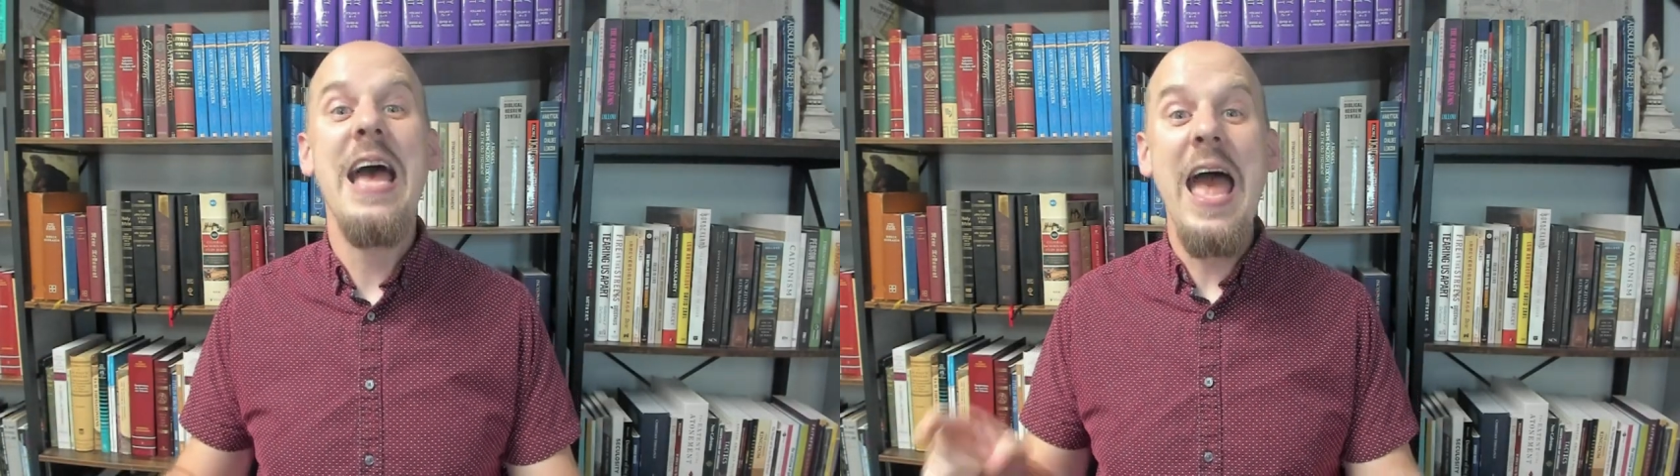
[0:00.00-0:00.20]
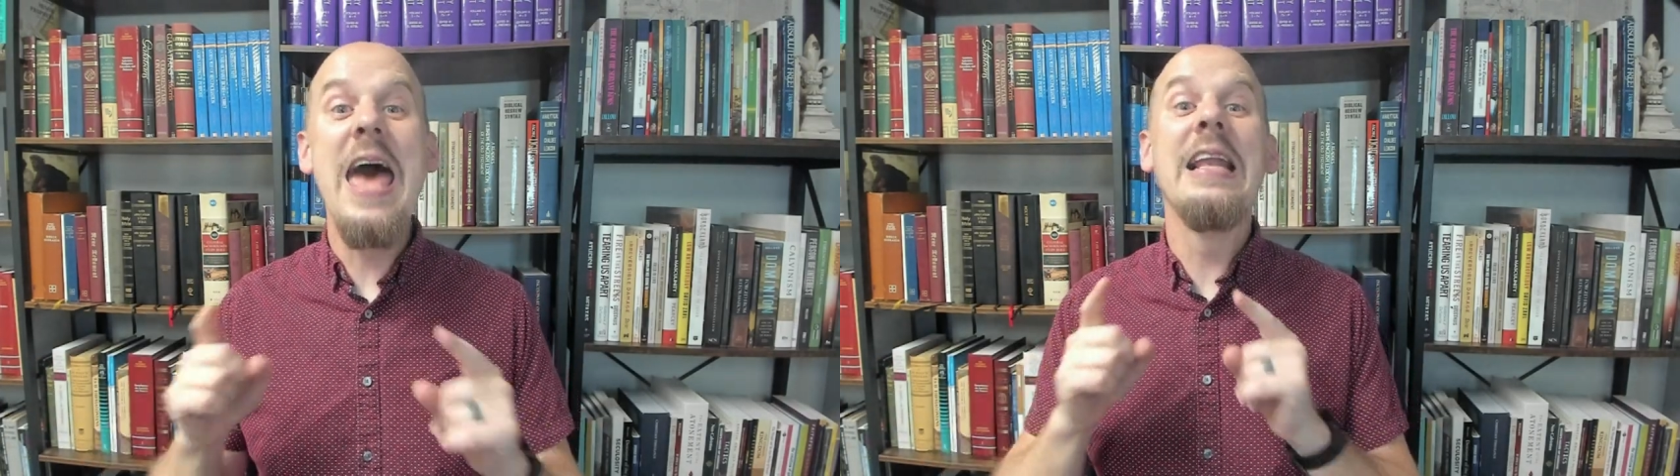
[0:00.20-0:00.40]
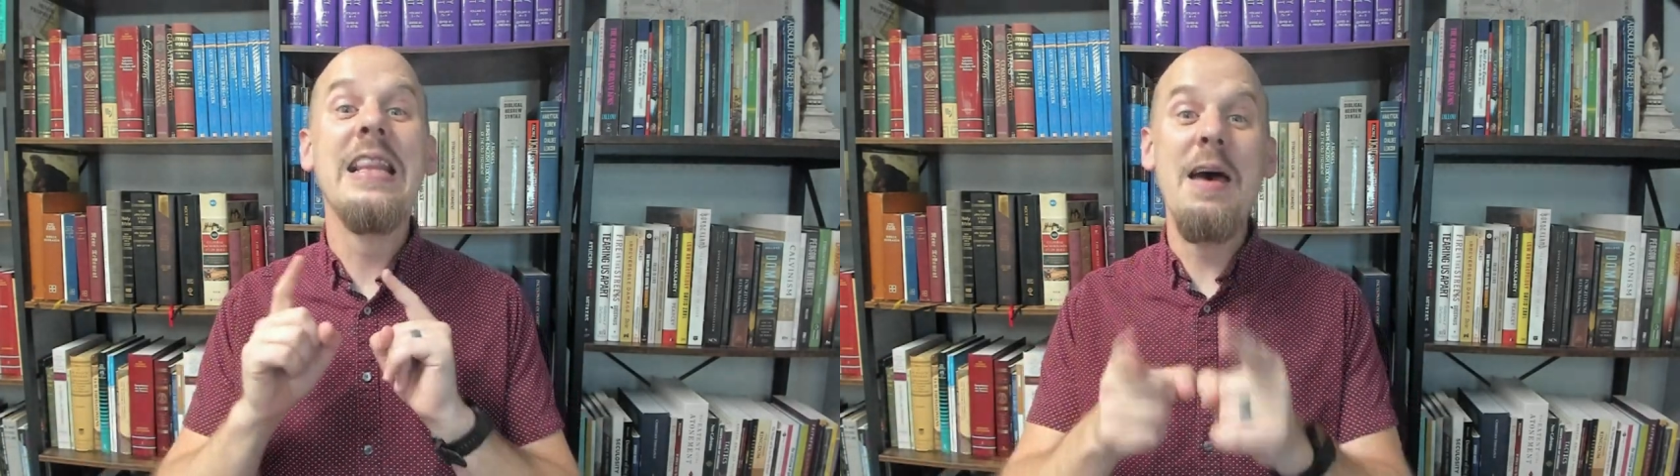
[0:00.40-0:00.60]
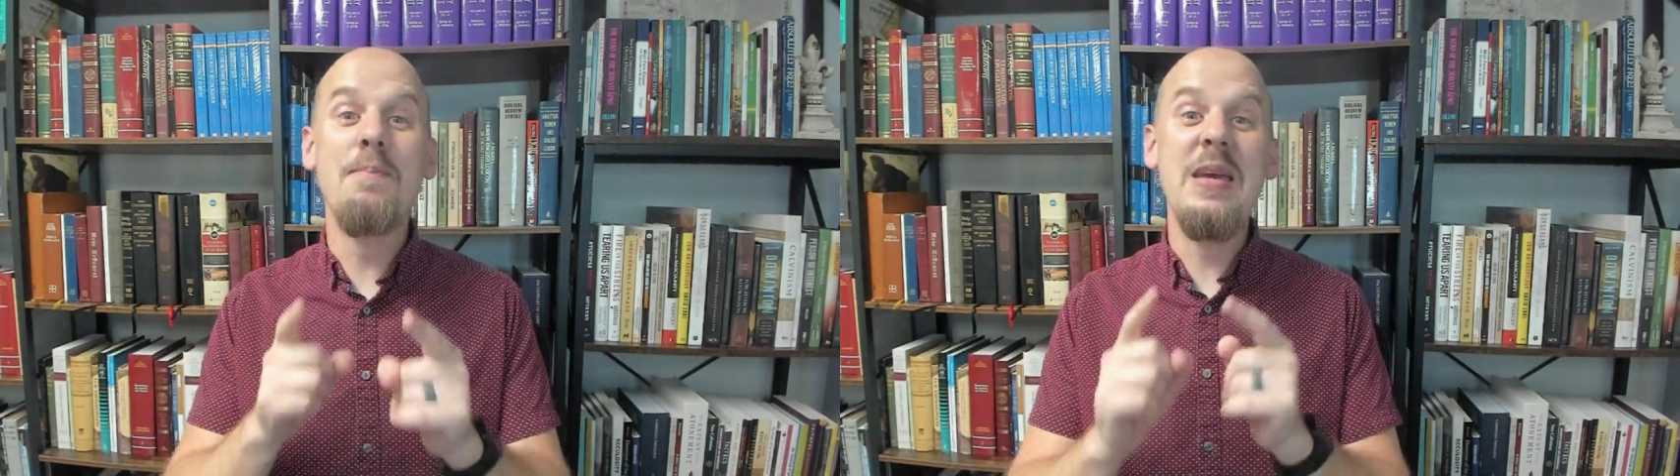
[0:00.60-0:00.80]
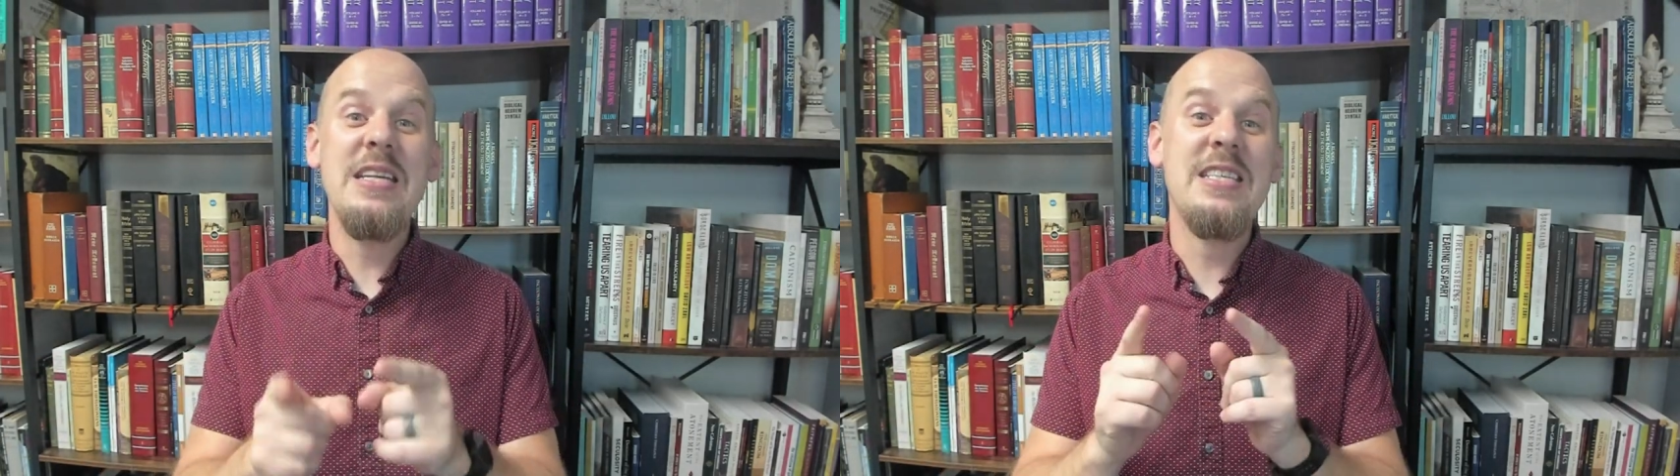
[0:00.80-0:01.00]
and let
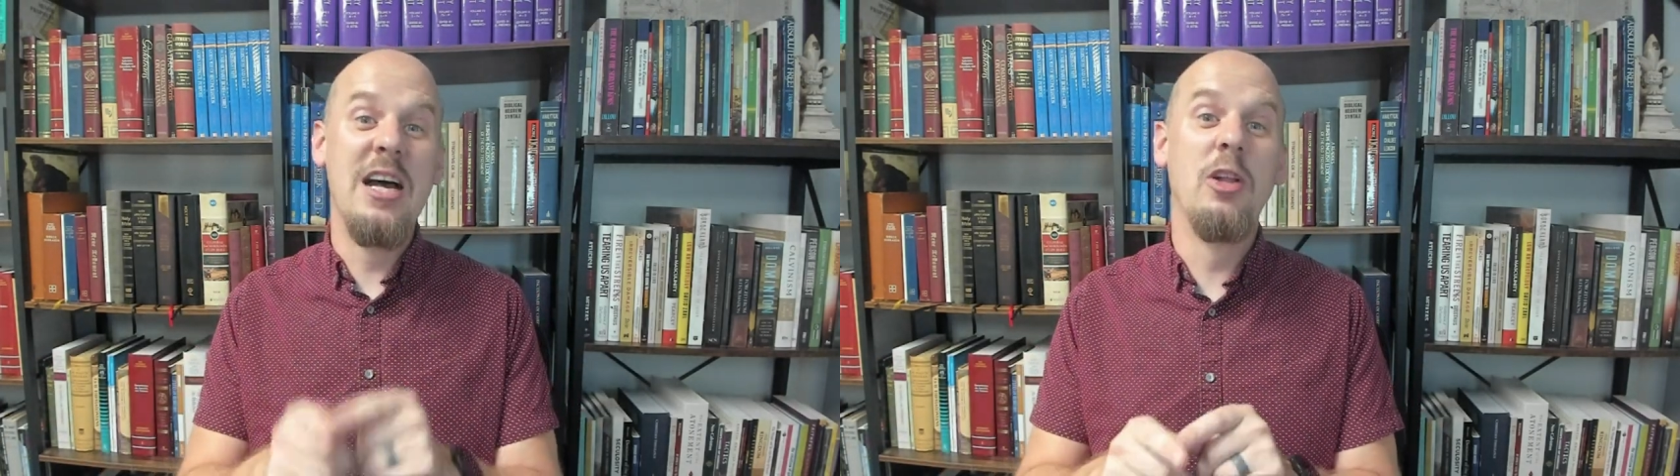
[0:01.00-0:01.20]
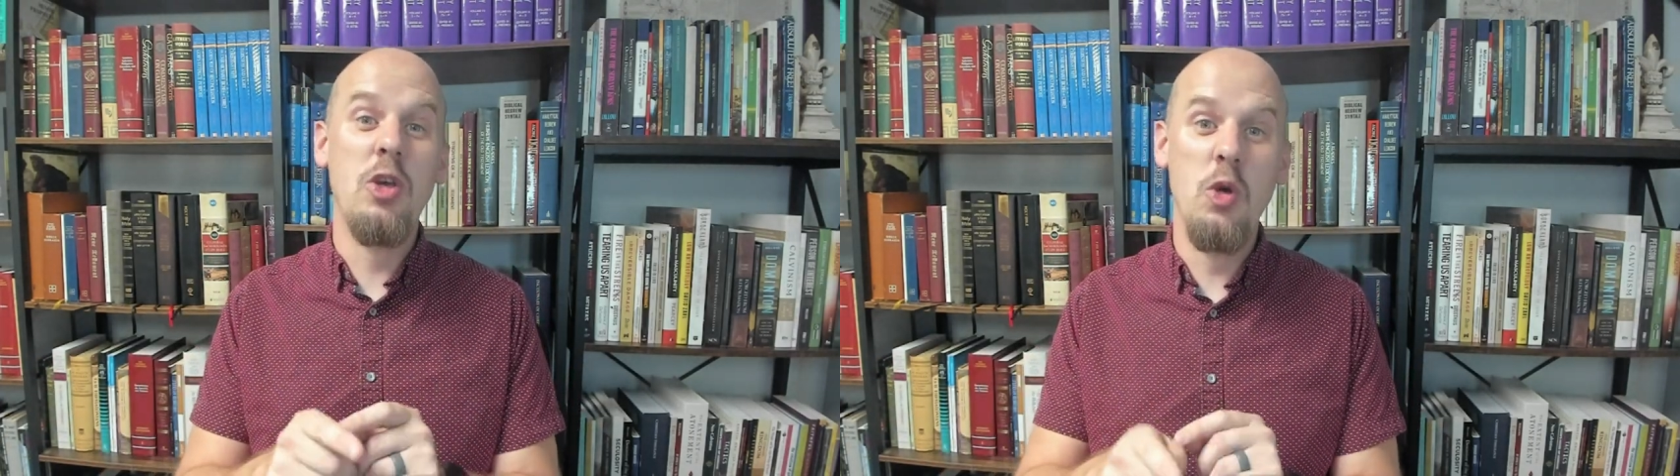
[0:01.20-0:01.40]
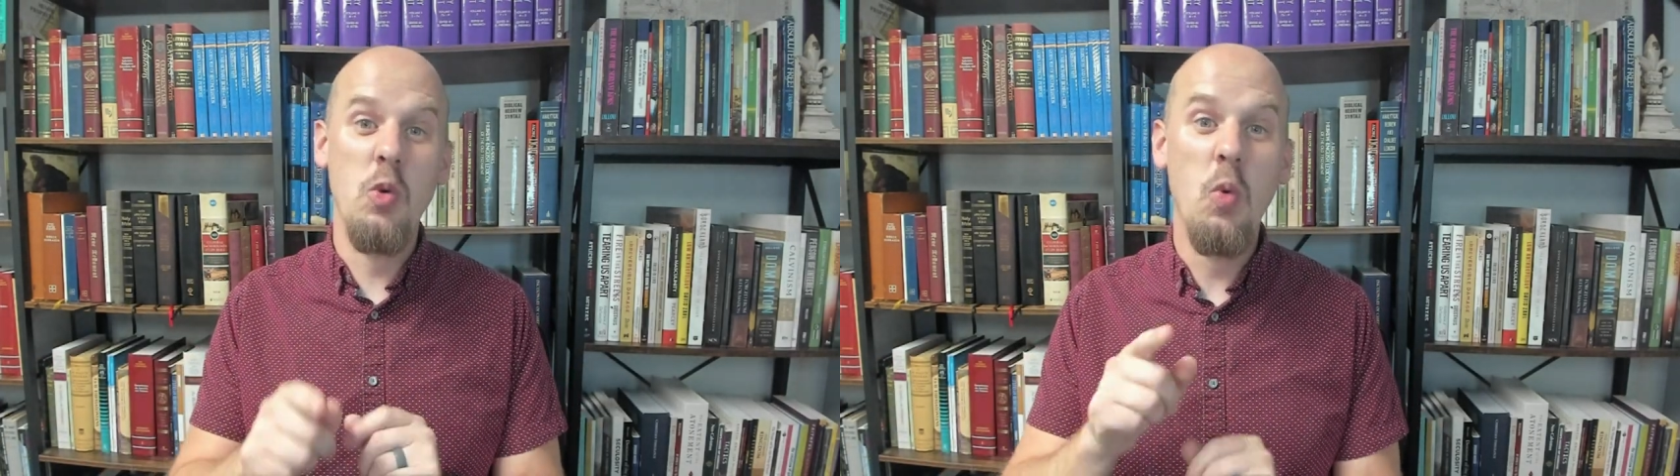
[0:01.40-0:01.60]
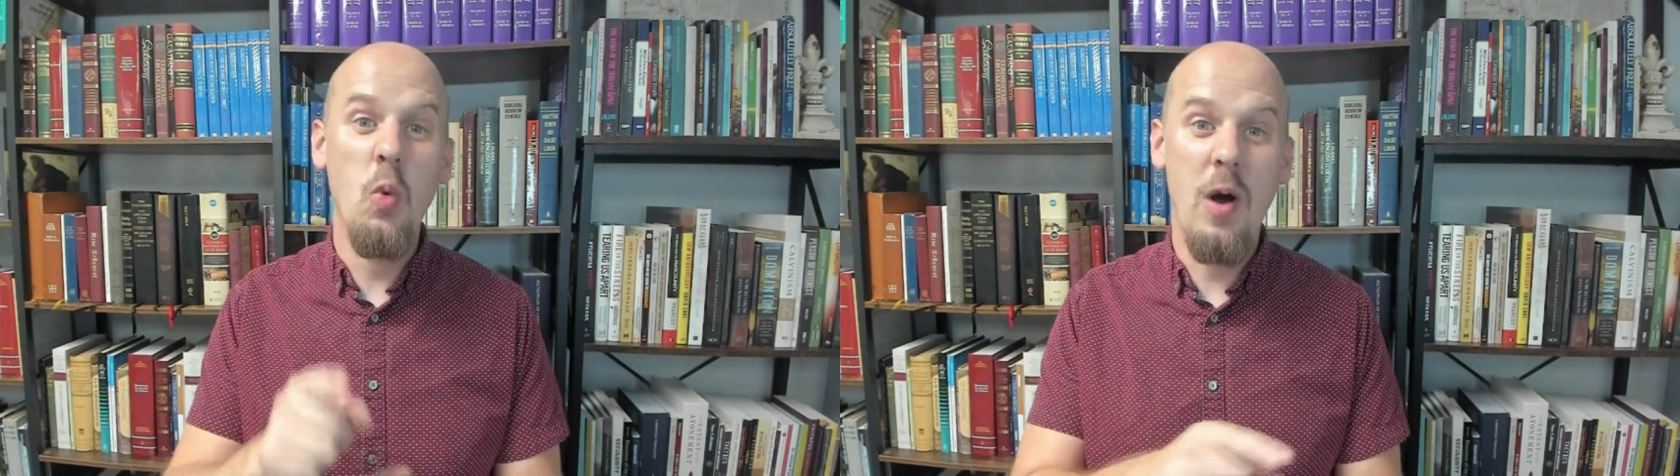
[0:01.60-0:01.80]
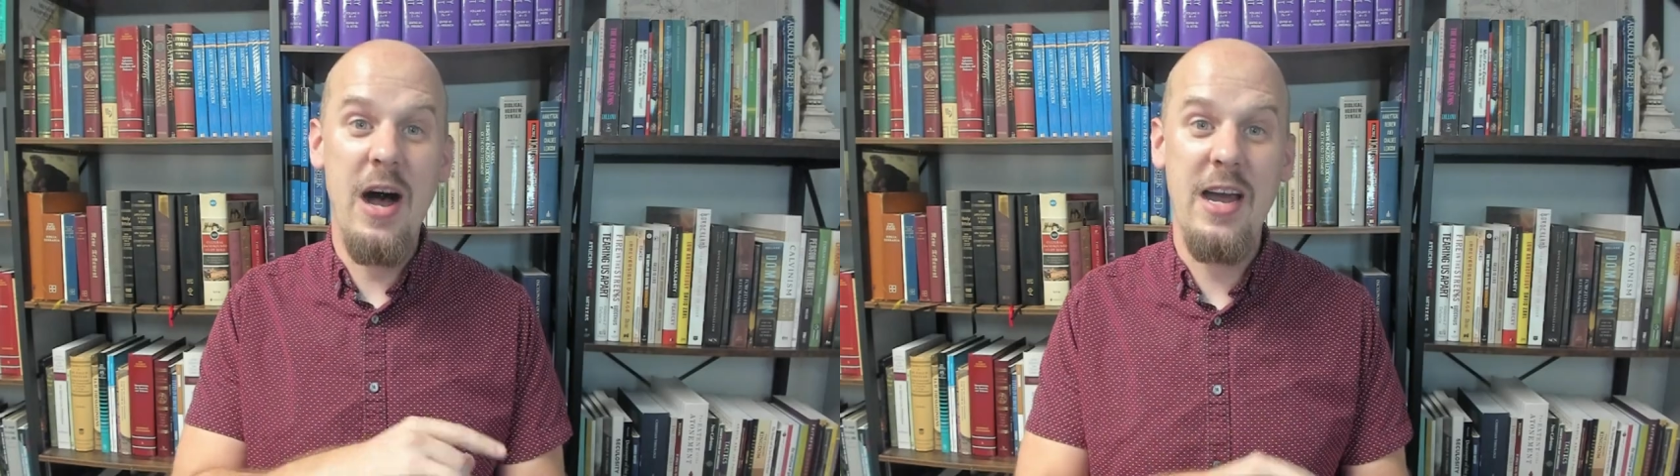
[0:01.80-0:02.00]
me tell you
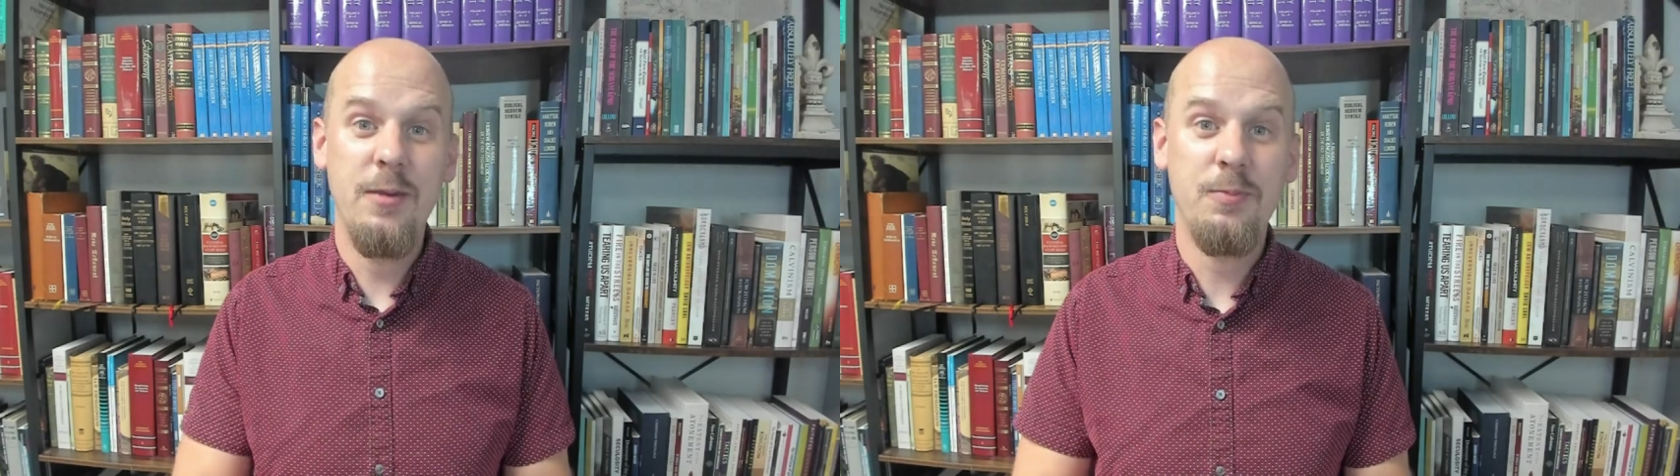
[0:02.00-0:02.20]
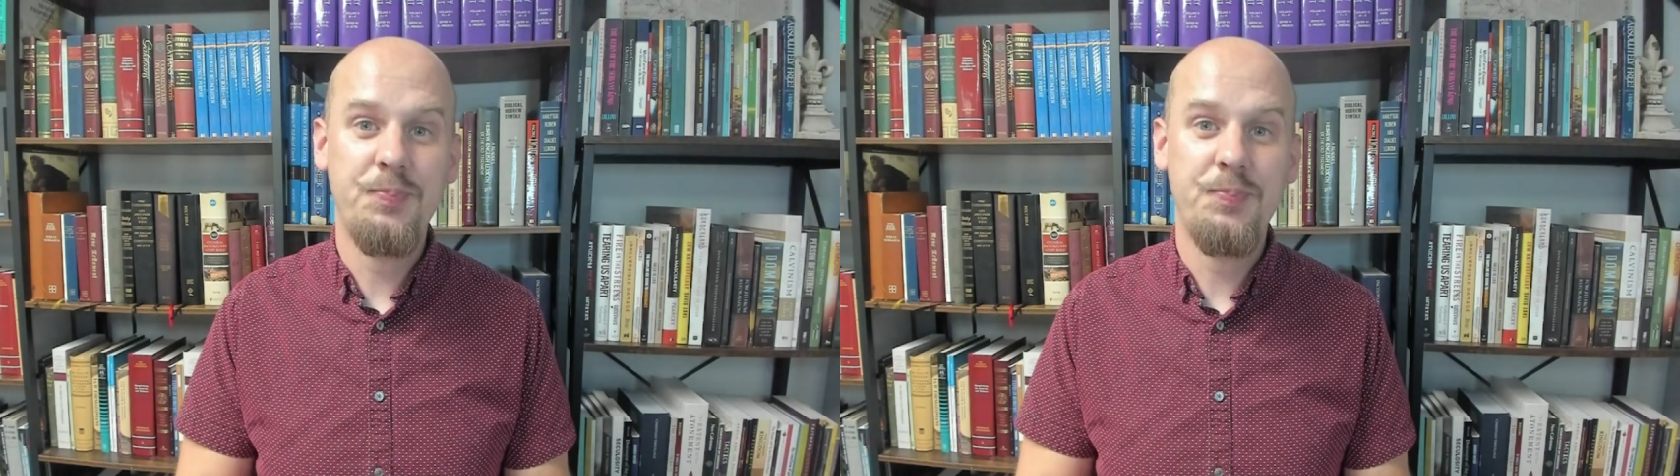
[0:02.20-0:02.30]
why.